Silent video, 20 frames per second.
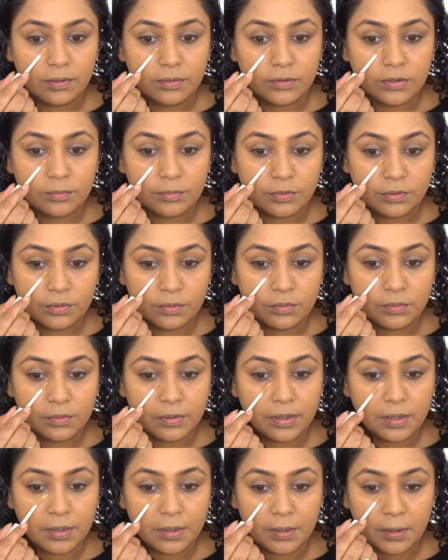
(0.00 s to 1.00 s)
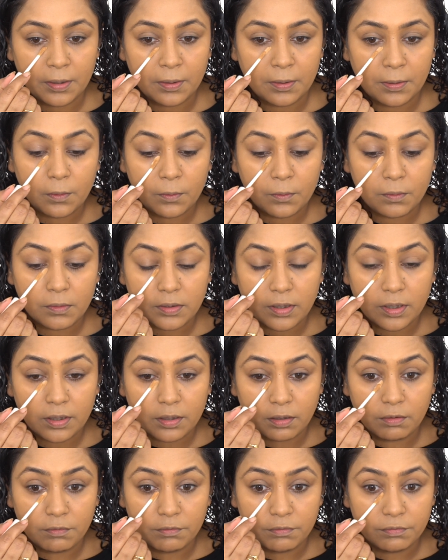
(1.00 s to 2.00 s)
So I'm gonna go ahead. Looks like
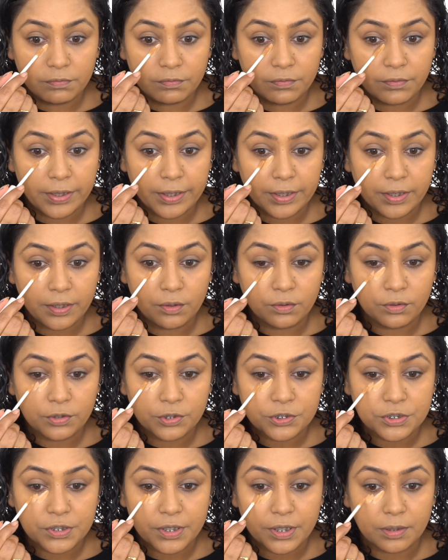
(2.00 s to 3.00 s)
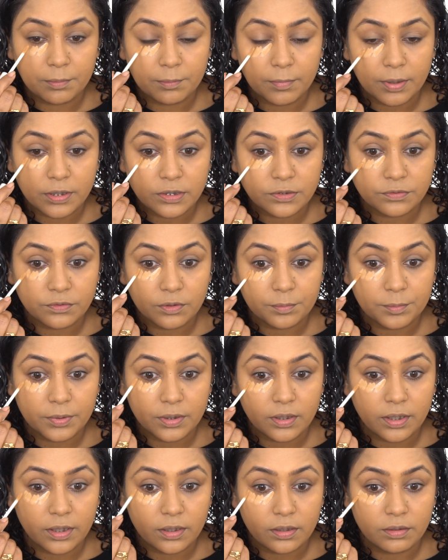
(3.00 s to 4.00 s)
a very good shade match for me,
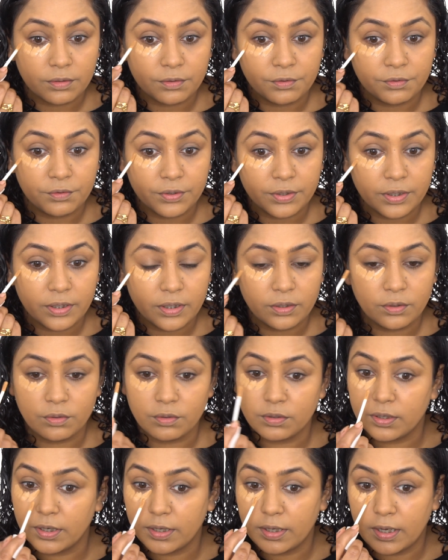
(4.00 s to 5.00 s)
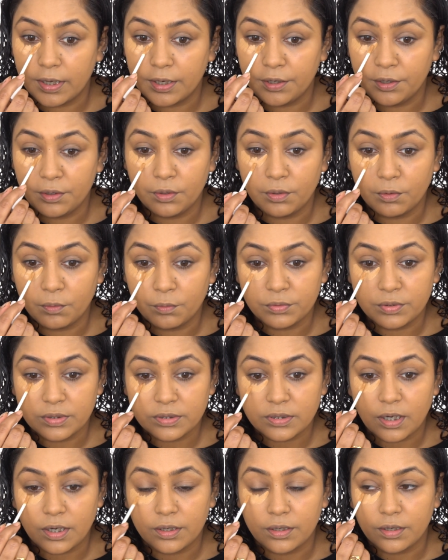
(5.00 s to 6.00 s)
like a really good, like I know
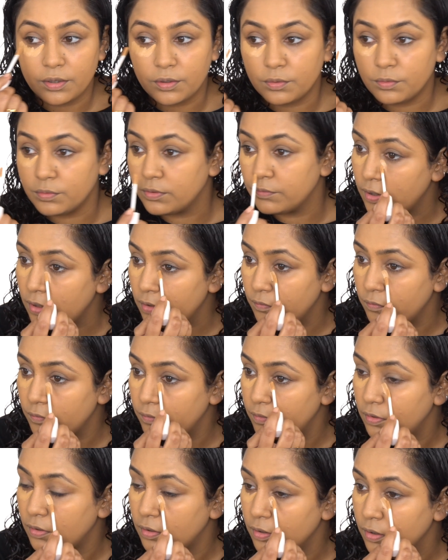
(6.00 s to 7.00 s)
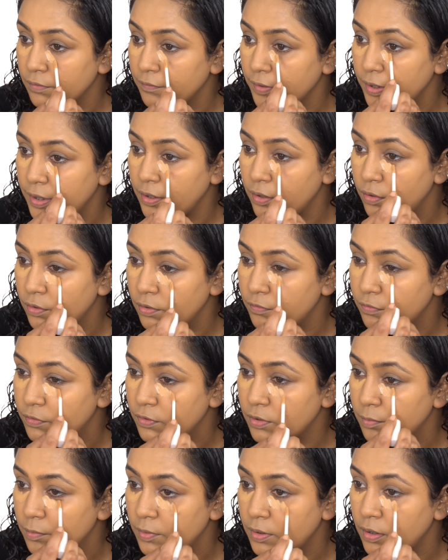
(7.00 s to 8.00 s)
this undertone will work very good
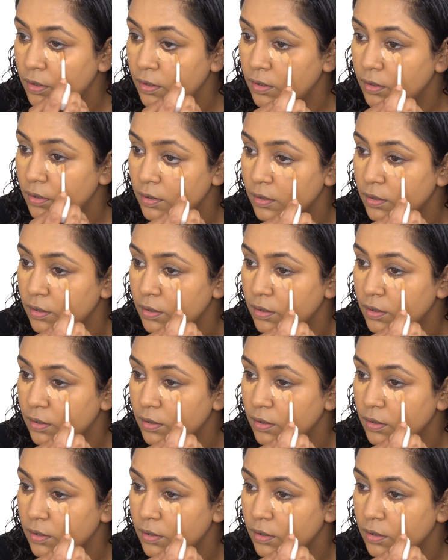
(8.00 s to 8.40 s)
for me.